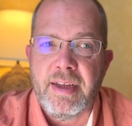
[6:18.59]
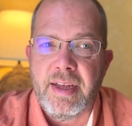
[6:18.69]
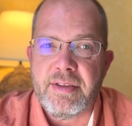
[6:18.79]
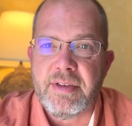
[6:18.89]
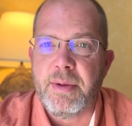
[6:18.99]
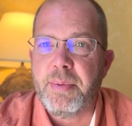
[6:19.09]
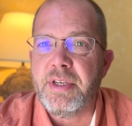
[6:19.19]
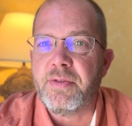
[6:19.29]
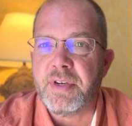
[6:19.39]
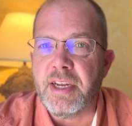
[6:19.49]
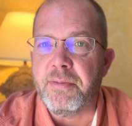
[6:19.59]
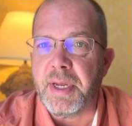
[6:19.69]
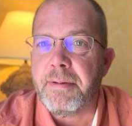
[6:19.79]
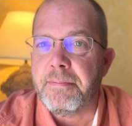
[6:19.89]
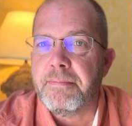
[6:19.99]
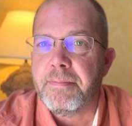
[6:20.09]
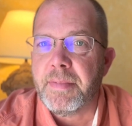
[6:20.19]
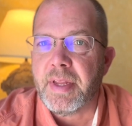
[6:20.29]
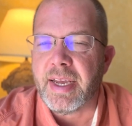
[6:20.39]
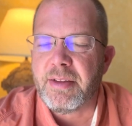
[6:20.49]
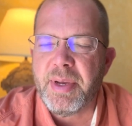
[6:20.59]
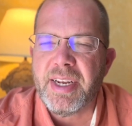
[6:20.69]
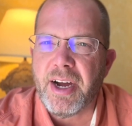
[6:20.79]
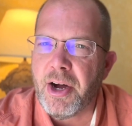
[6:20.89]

and say, please forgive me. Like to be in a